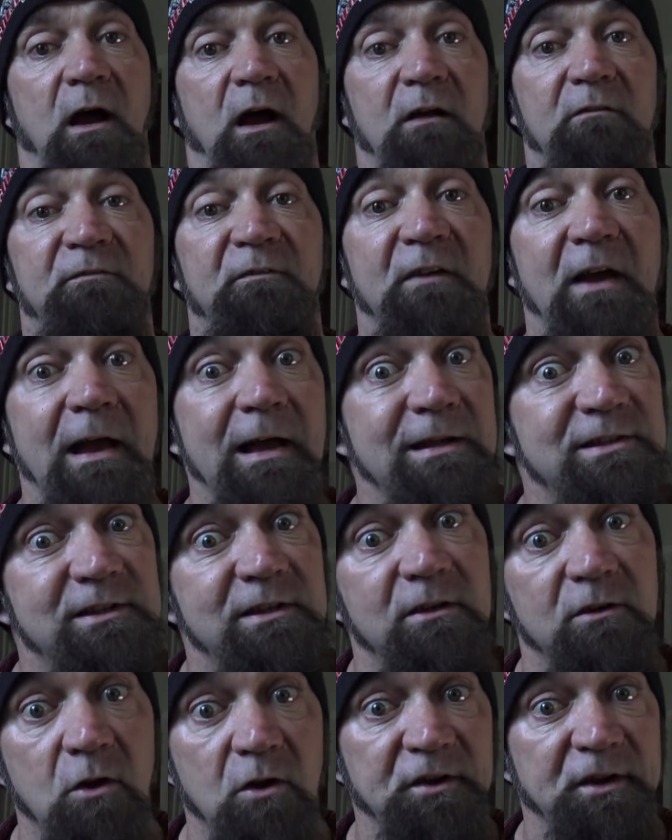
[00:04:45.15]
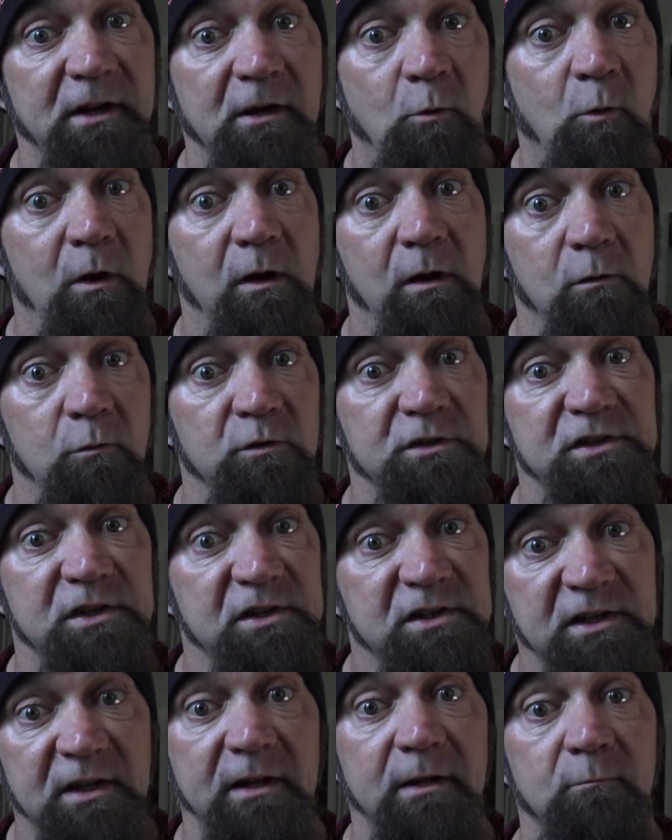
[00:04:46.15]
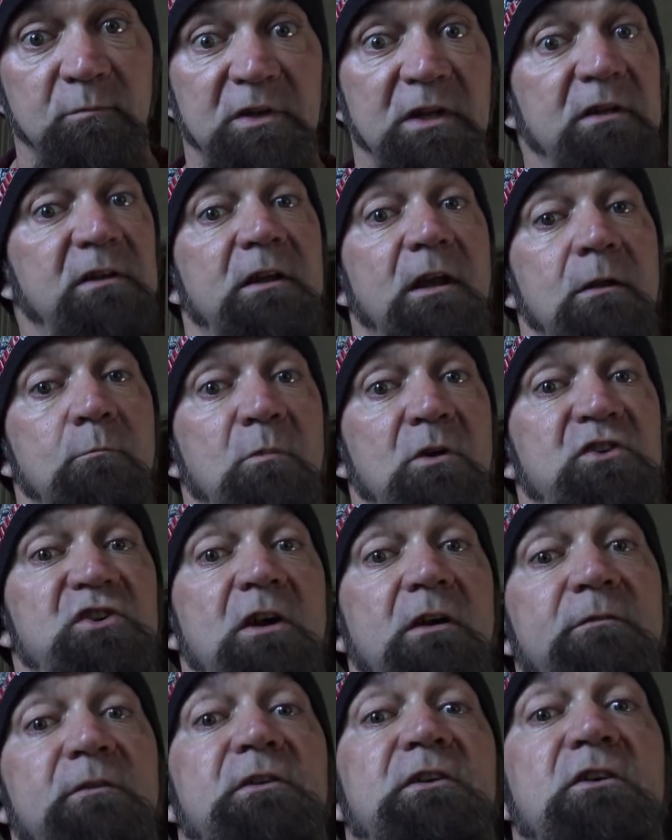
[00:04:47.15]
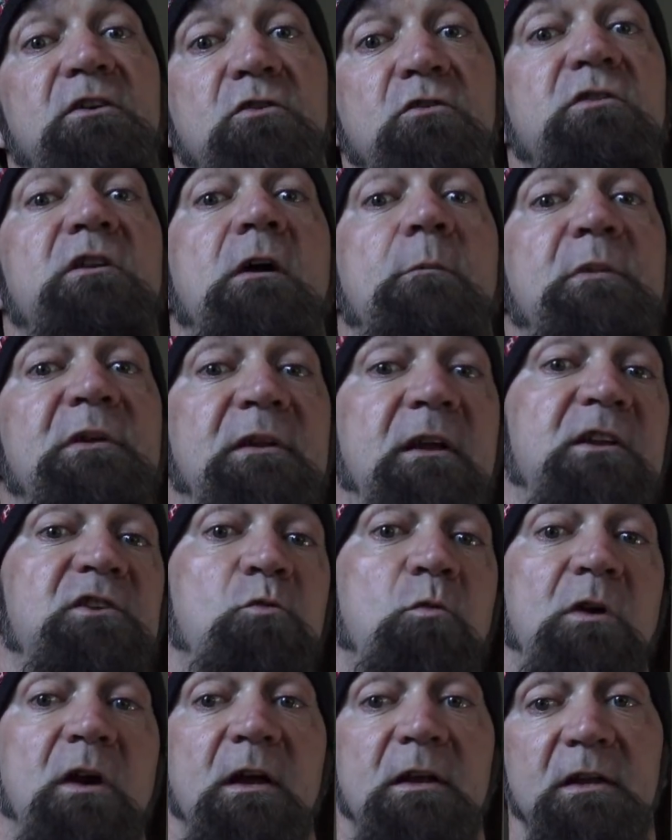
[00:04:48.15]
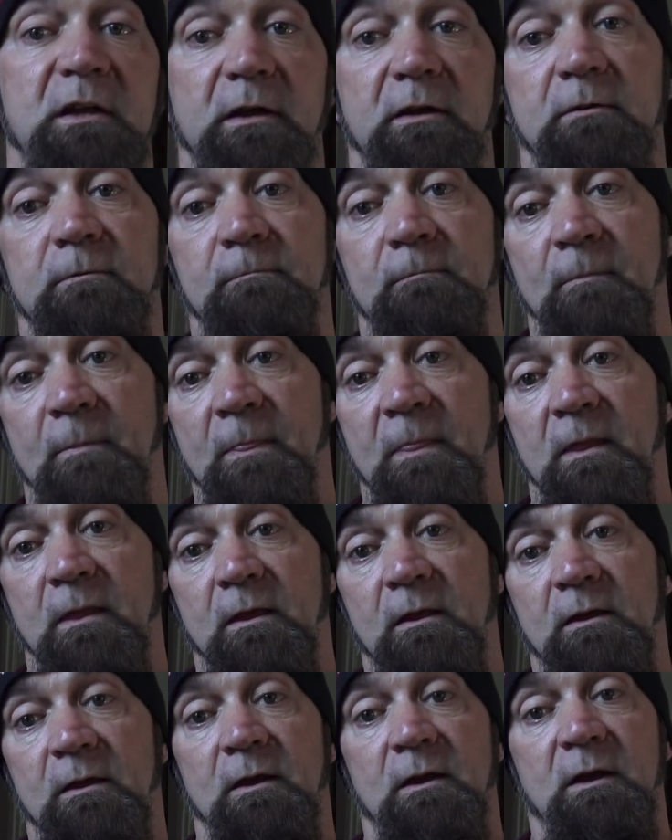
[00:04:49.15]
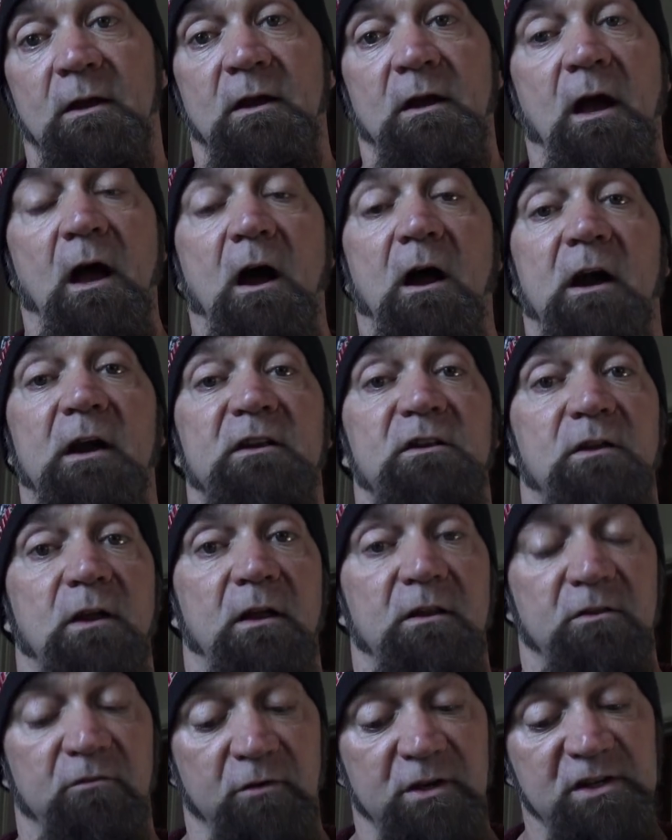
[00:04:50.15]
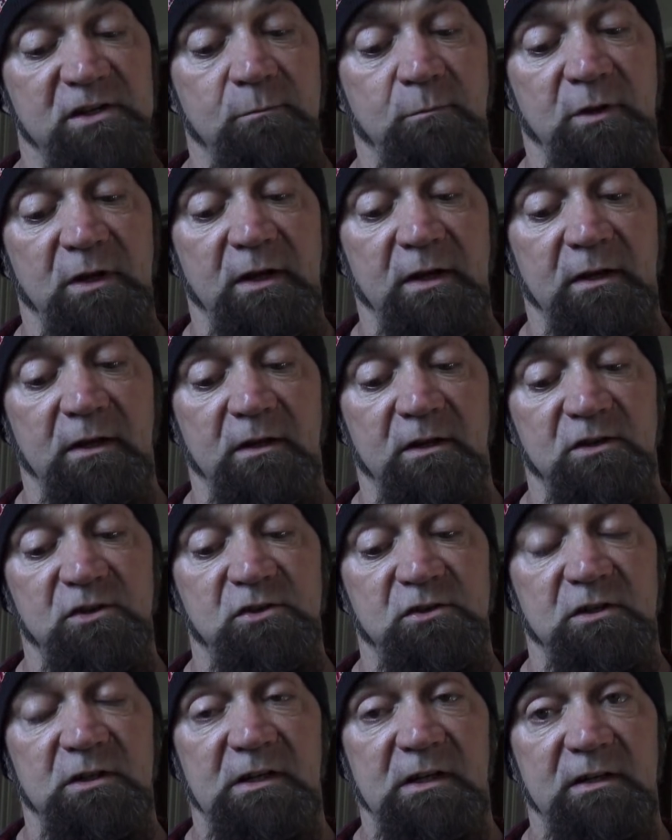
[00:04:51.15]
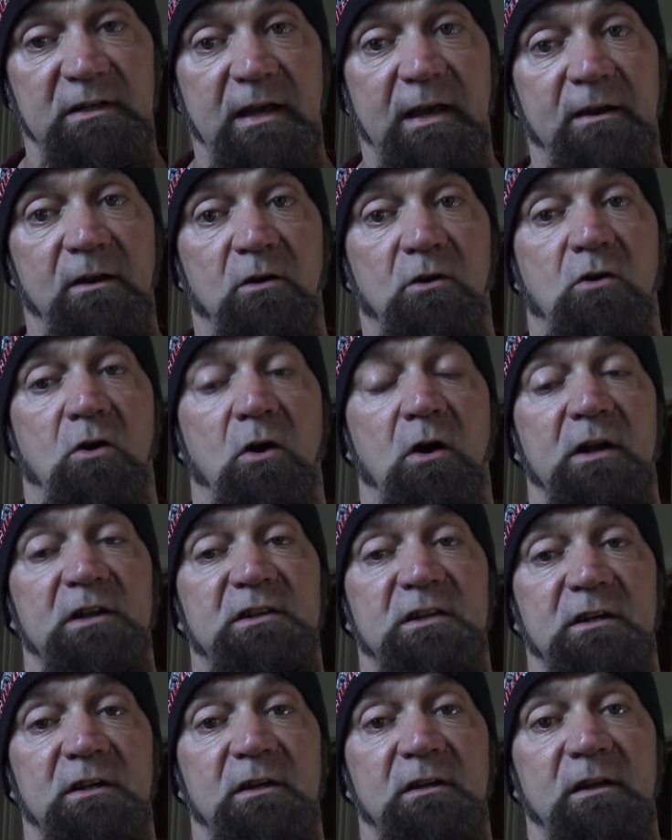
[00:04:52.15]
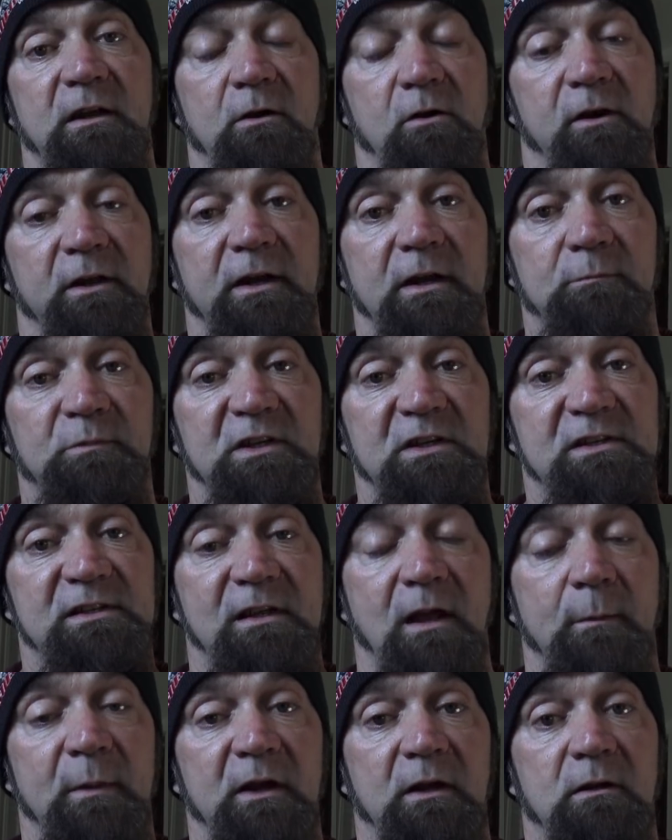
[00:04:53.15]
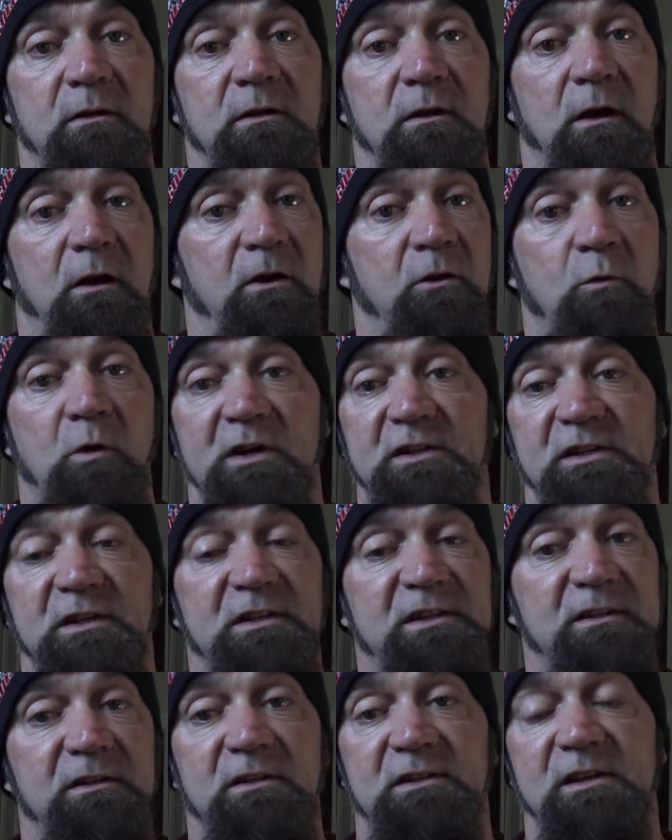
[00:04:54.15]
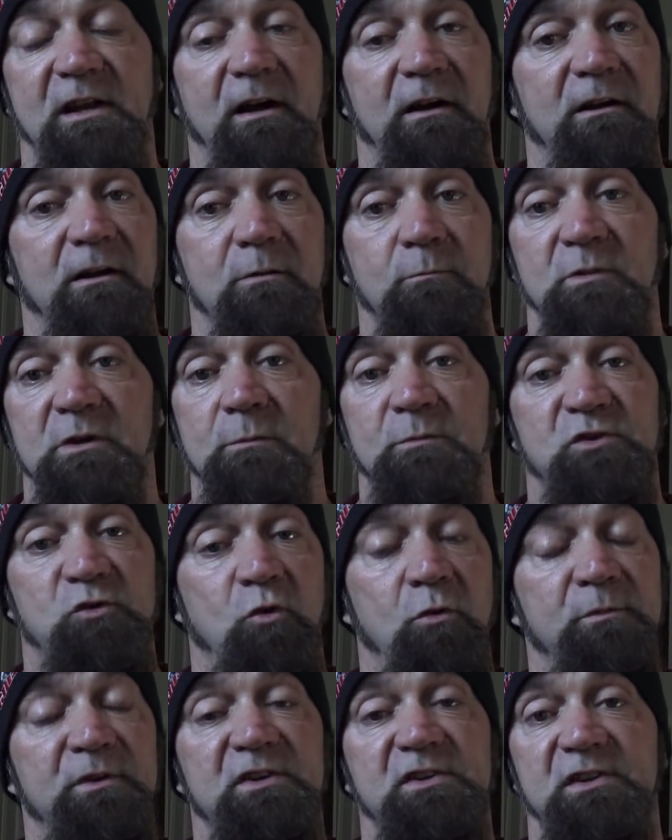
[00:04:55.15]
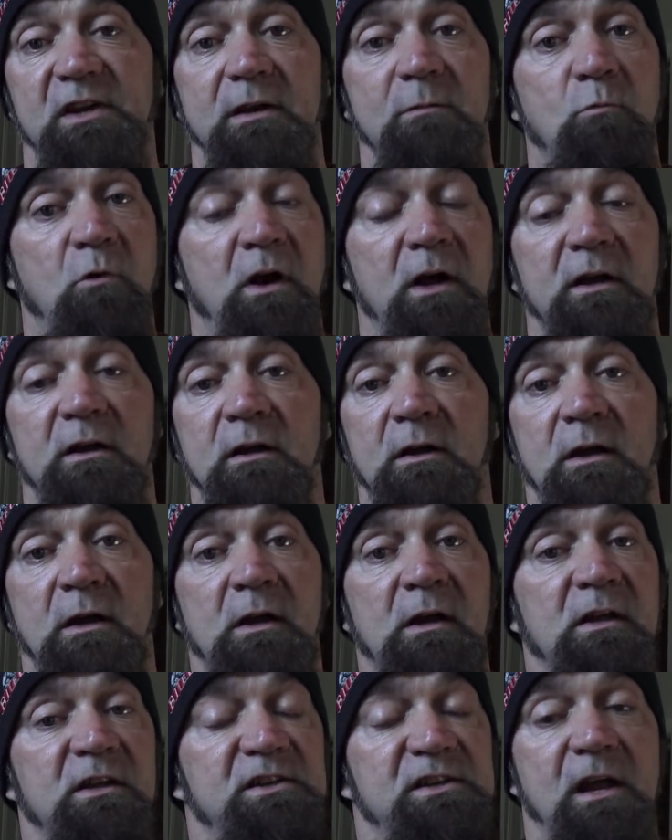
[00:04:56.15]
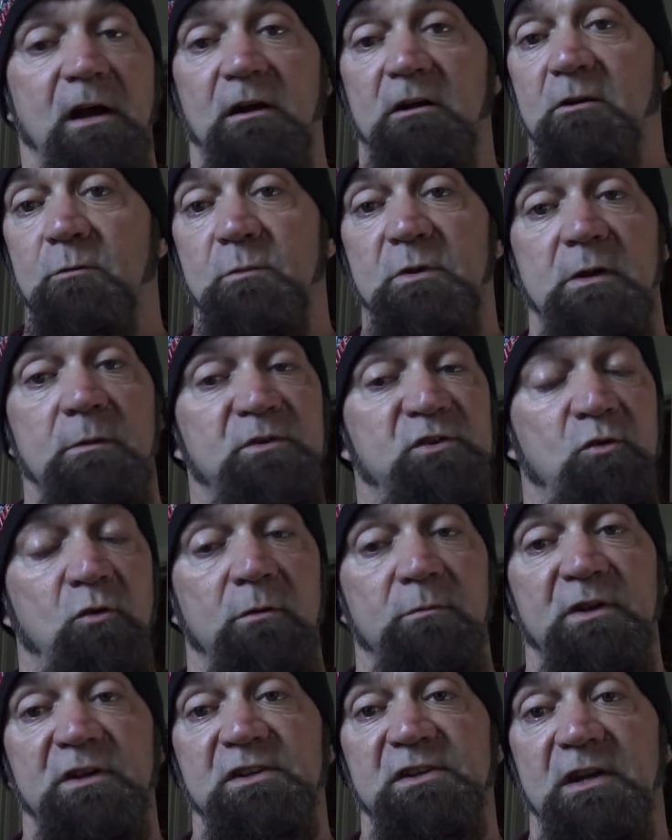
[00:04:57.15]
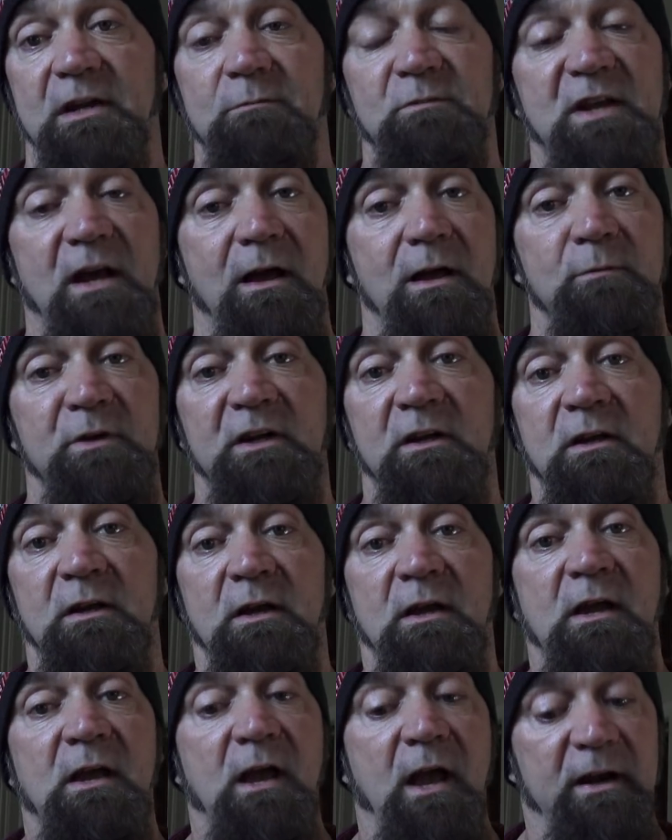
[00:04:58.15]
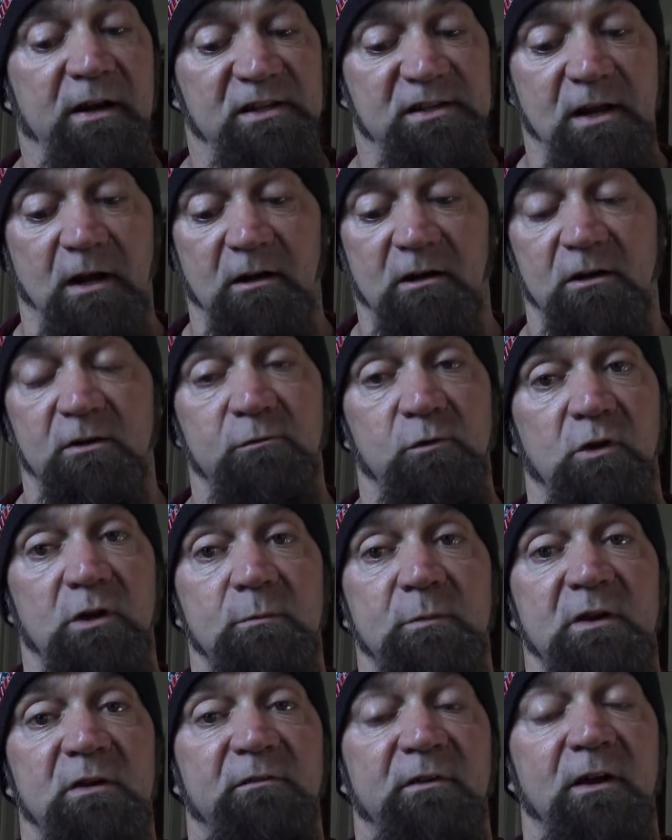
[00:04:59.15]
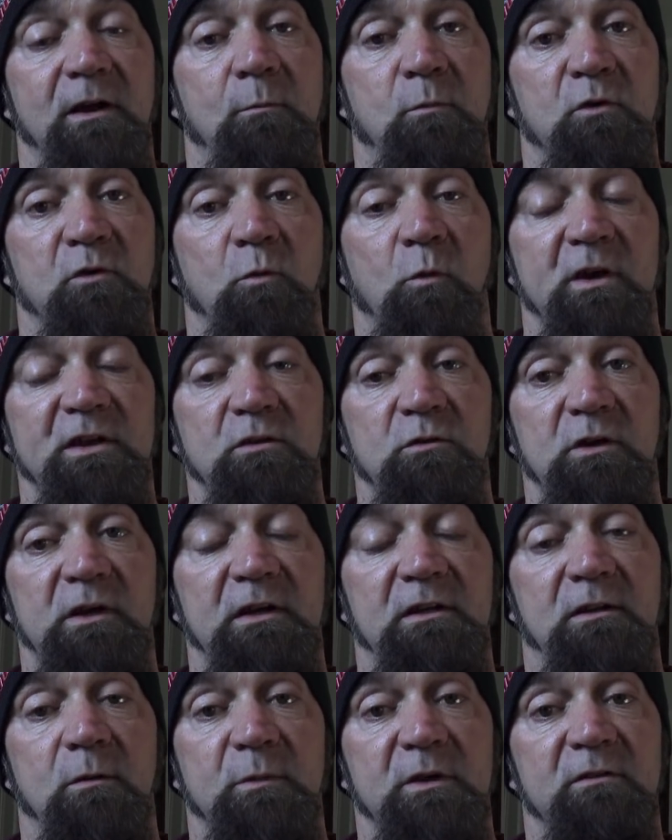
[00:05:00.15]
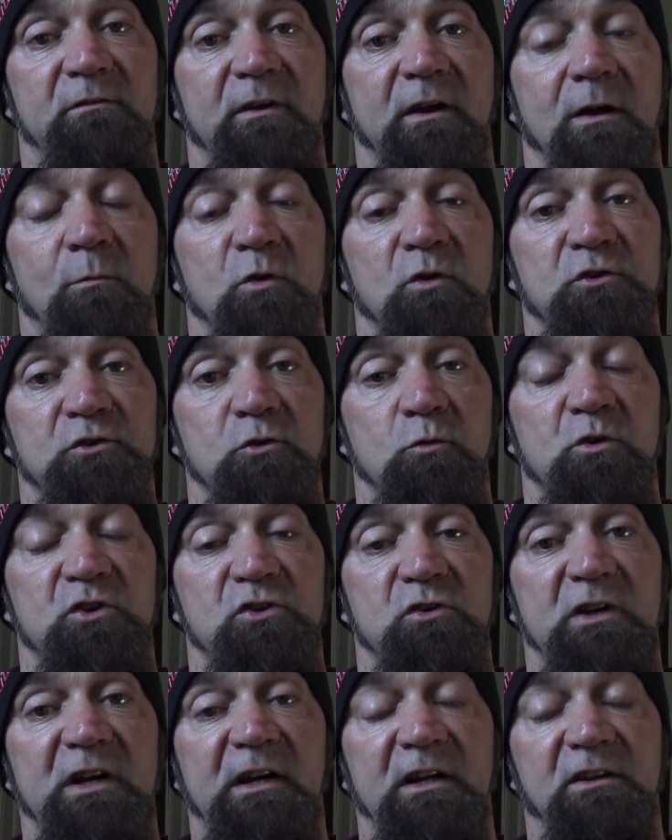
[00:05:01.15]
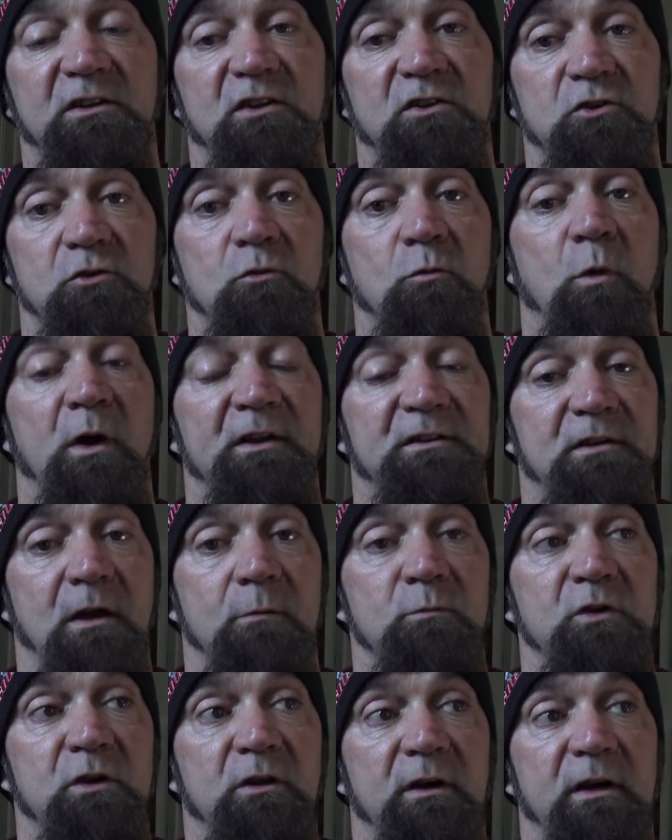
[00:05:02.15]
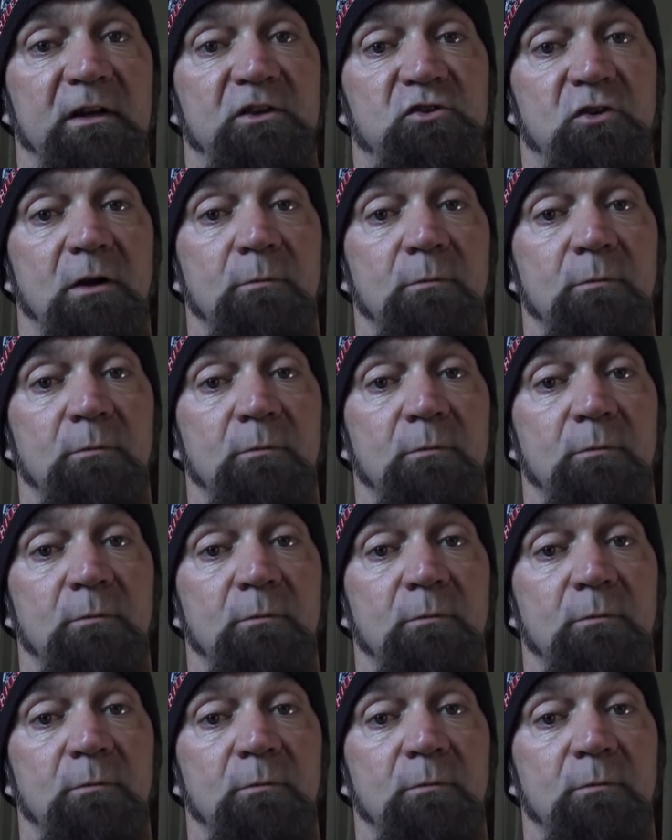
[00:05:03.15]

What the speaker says: I fasted all night while I was asleep. Didn't take much effort to do that, but that's what I did. All right, and the reason being is you need to add L-carnitine in there on an empty stomach. Otherwise, it's not going to be absorbed the same way. It's not going to be absorbed in the same timing. And it's not going to really be available the way you need it to be available and do what you need it to do by the time you get on that